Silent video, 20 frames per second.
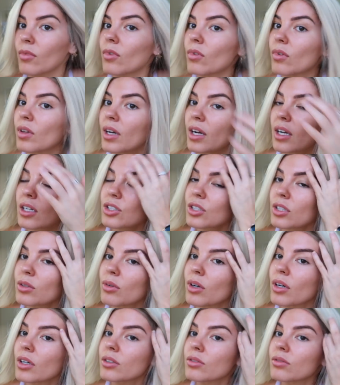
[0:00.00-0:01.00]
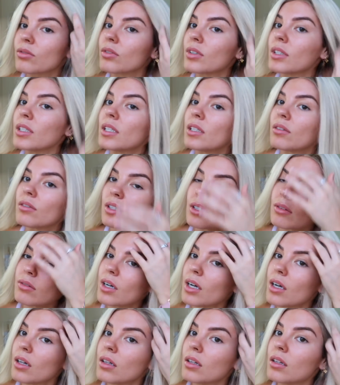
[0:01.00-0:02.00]
Well, that actually worked really, really
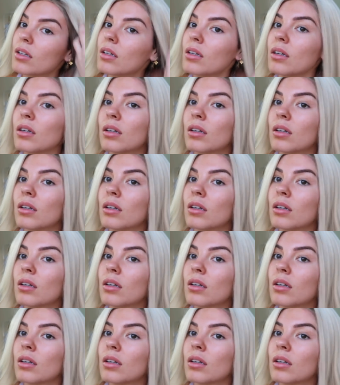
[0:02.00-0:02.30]
well.